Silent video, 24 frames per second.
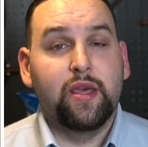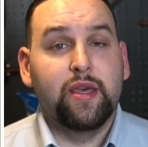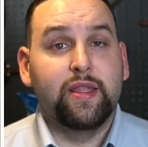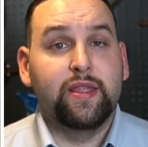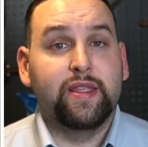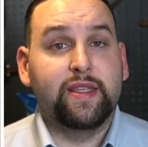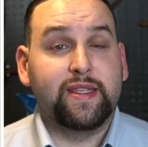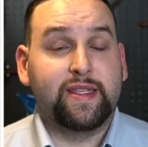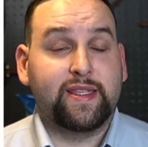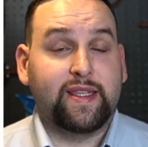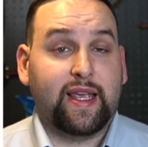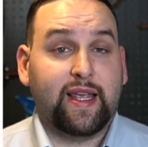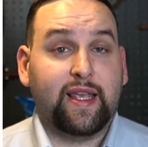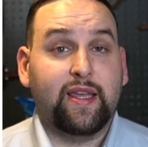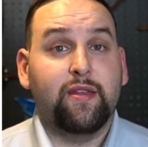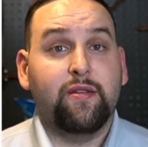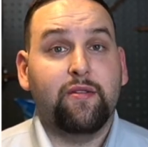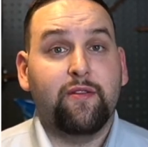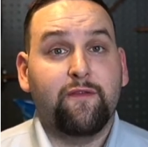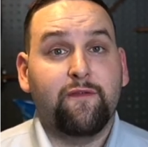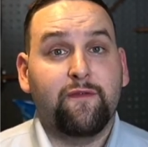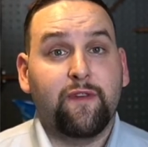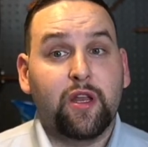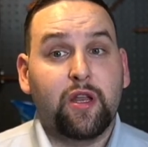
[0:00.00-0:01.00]
The
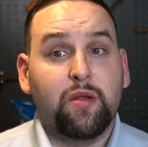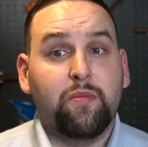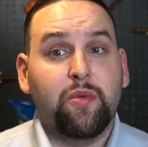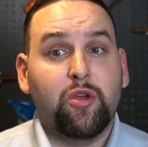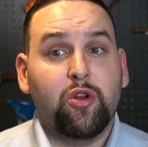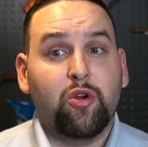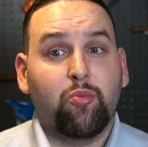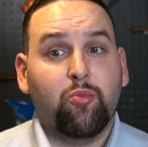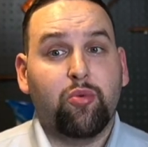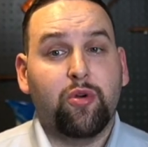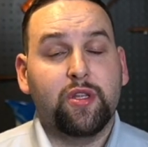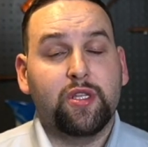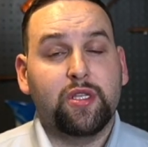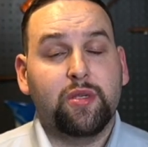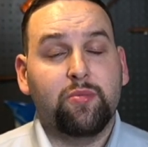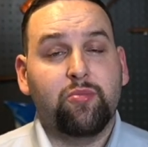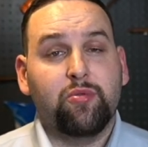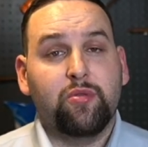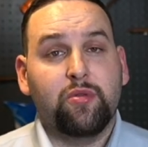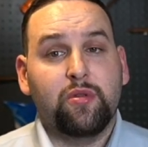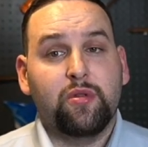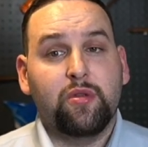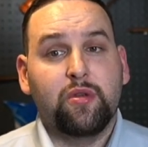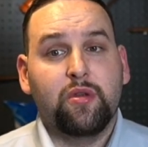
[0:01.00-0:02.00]
second fundamental
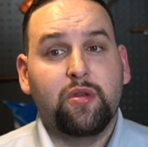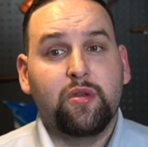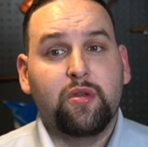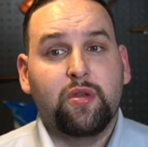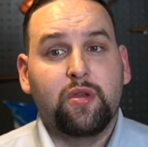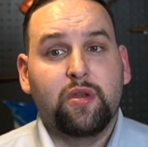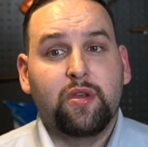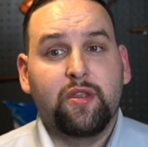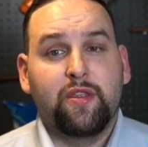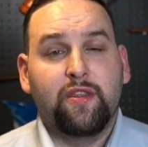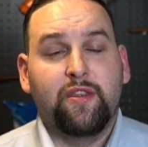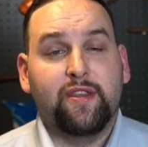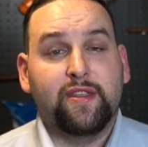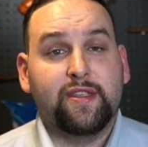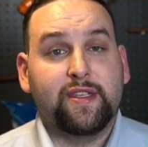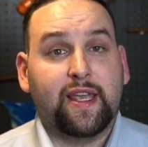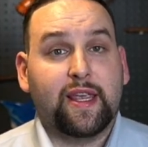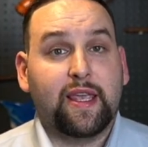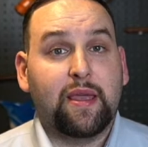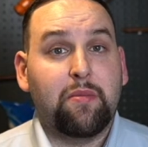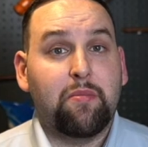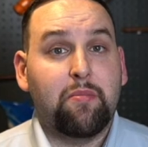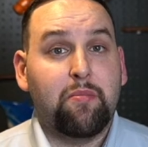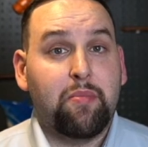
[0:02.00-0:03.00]
principle, the
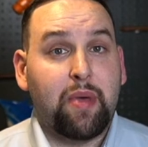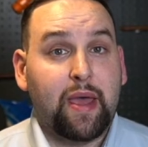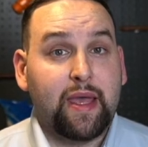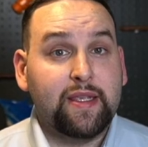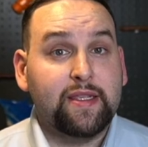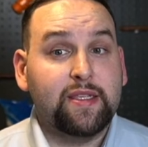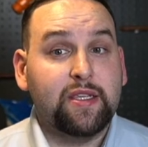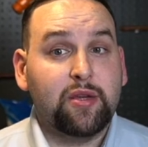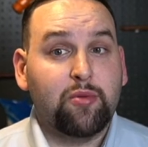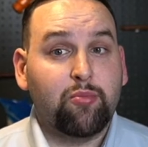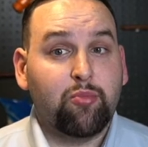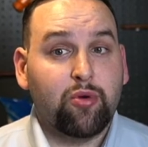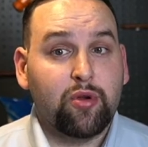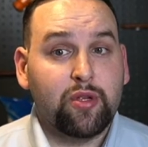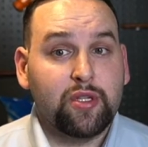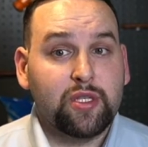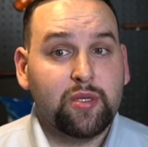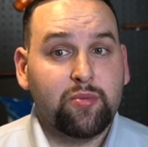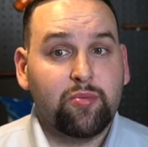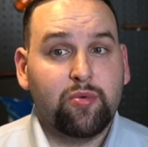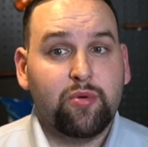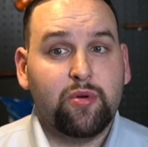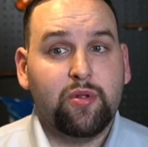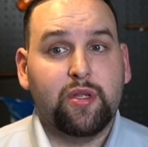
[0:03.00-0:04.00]
second basic
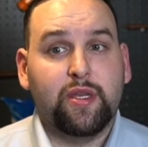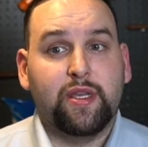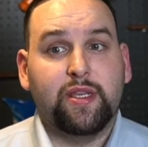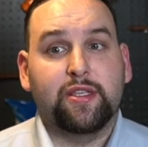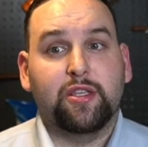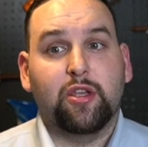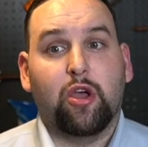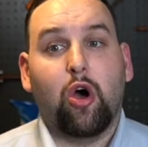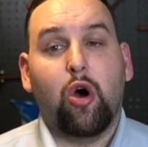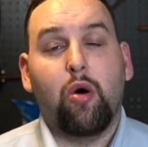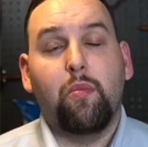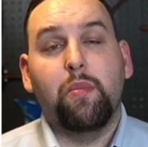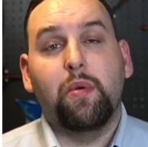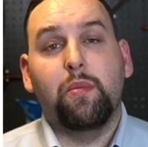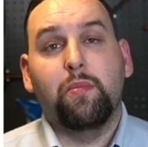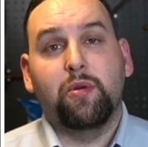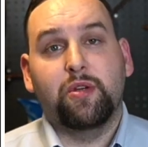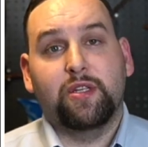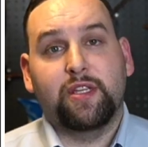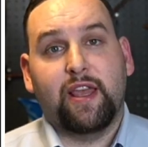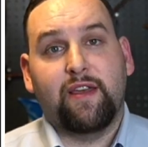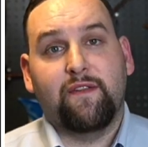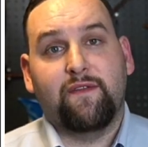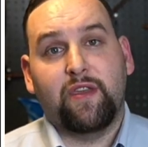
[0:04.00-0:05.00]
principle, is all
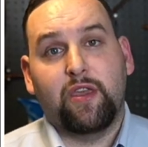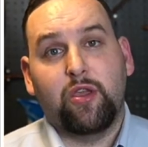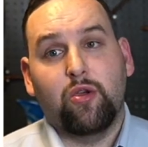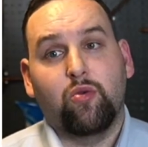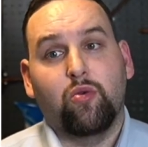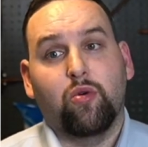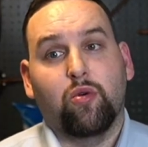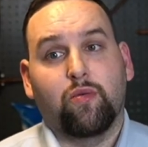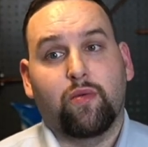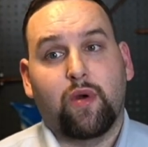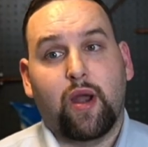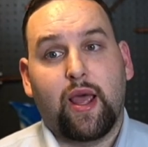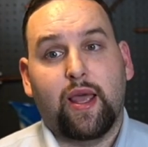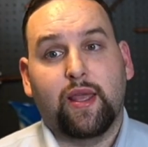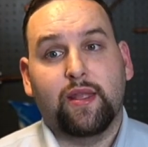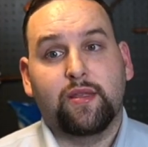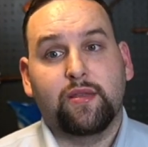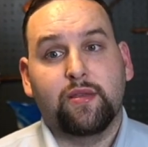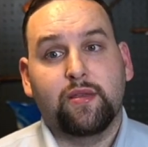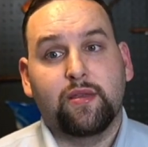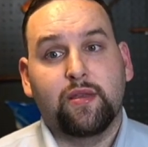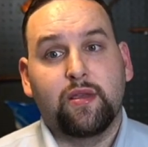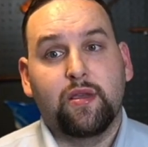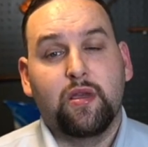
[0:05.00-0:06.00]
members have equal
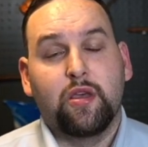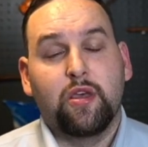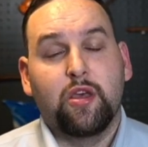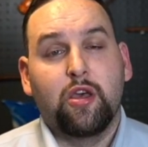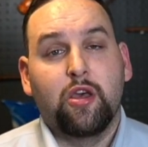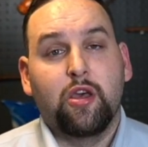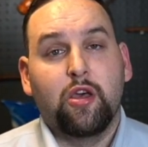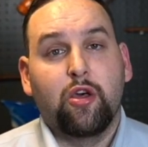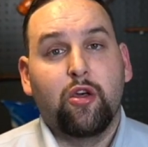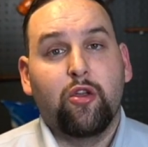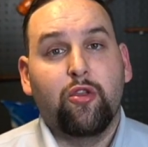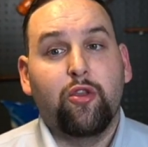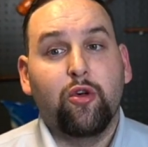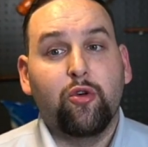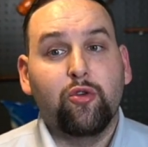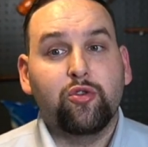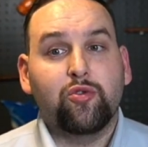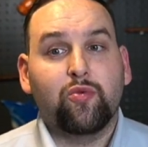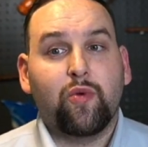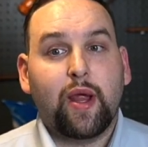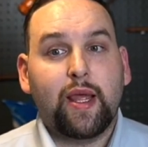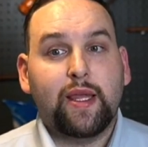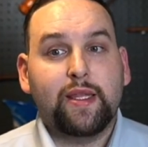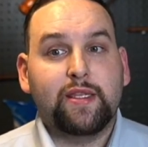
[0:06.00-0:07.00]
rights. Those
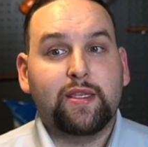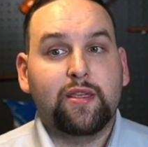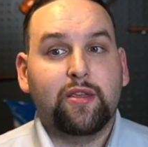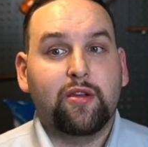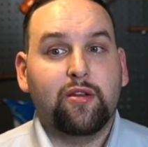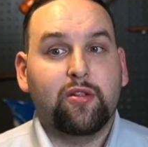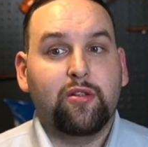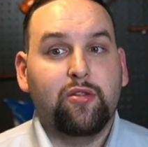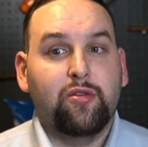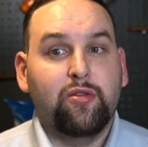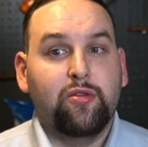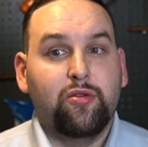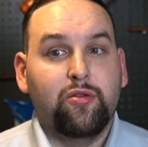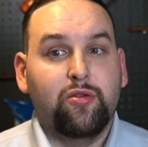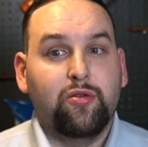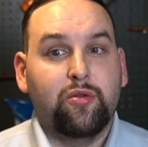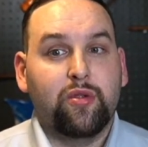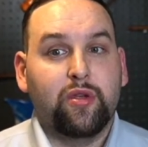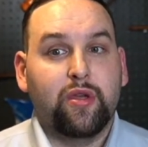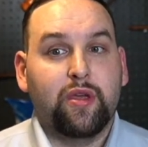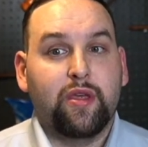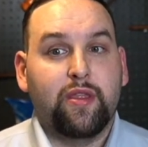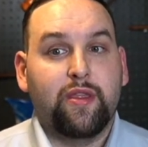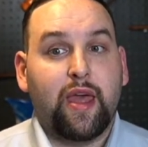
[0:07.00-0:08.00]
rights
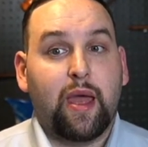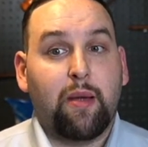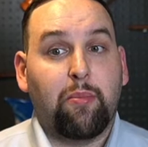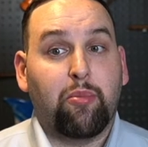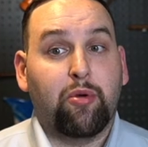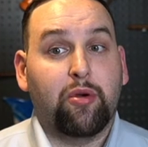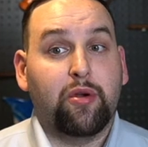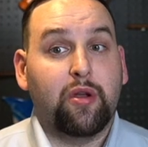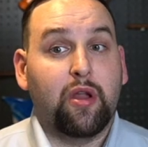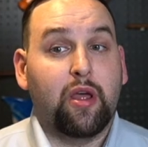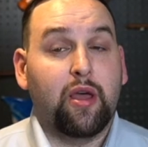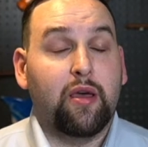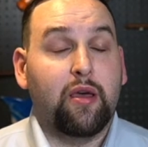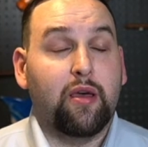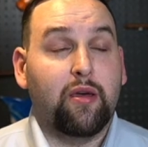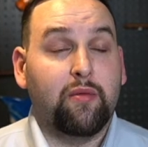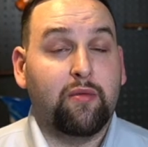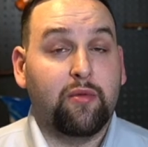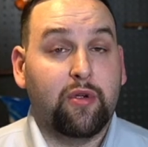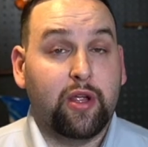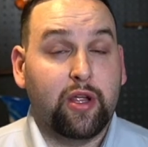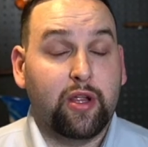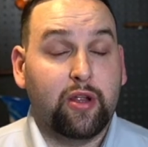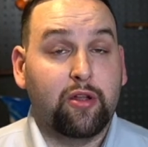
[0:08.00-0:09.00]
include
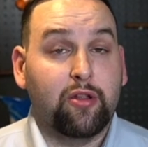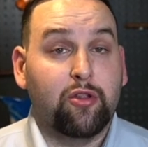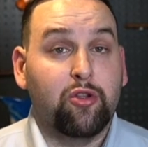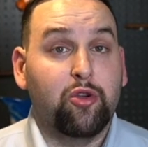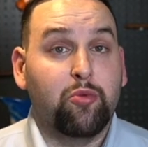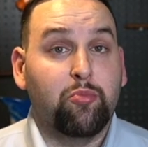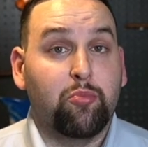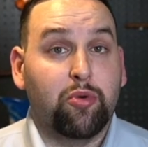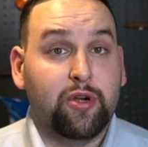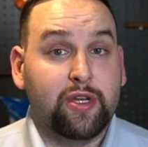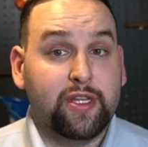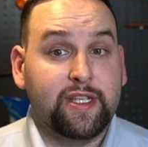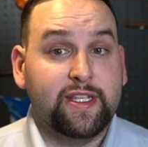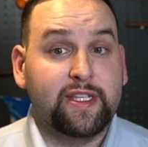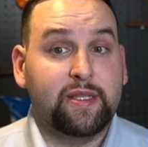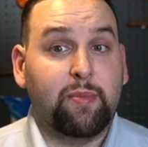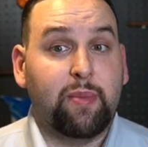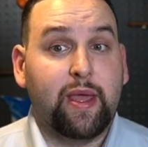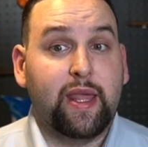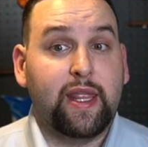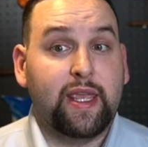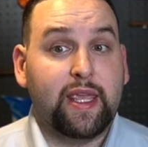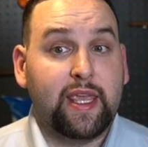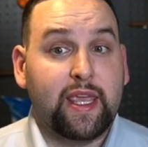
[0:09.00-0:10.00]

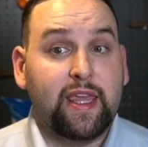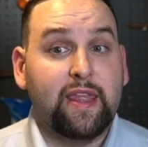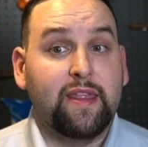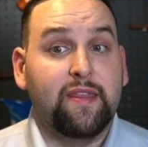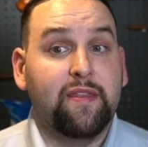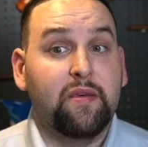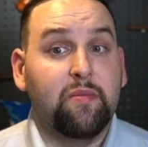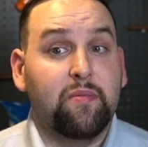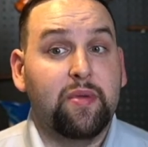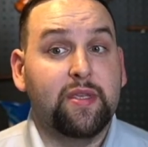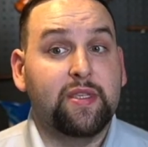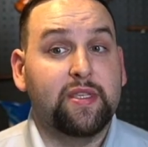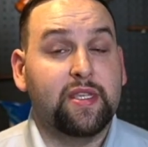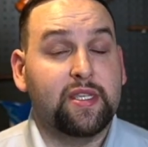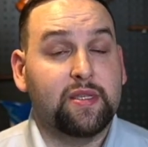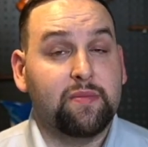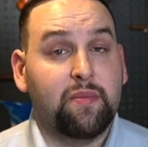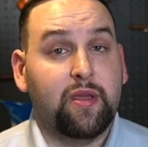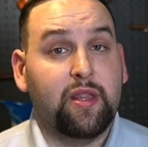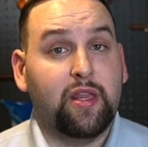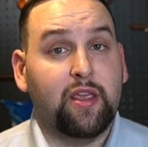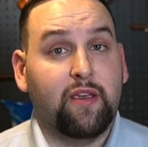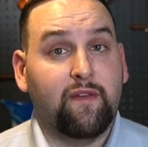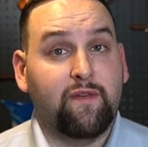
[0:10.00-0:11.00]
participating in the business
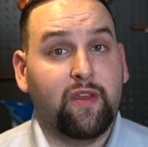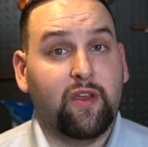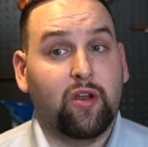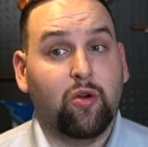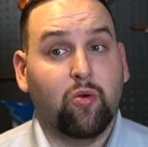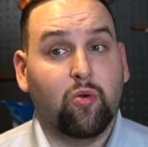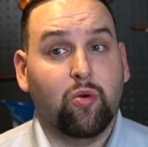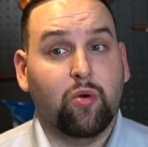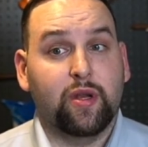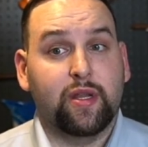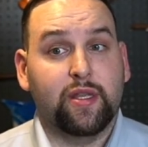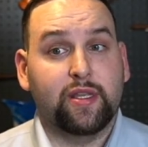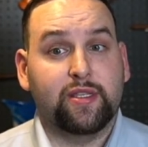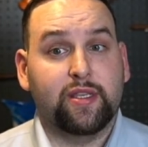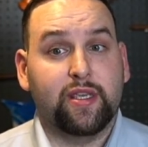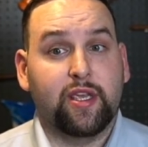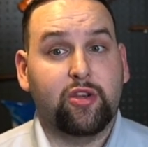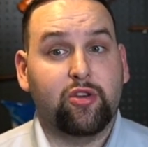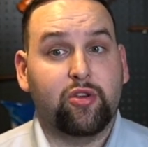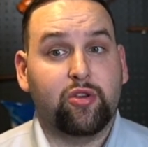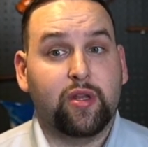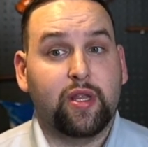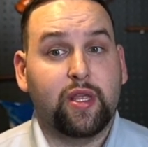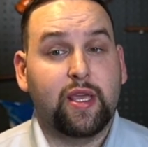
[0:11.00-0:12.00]
meeting of their
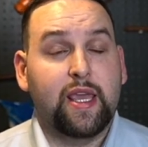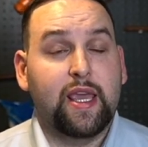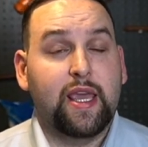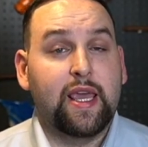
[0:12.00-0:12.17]
organization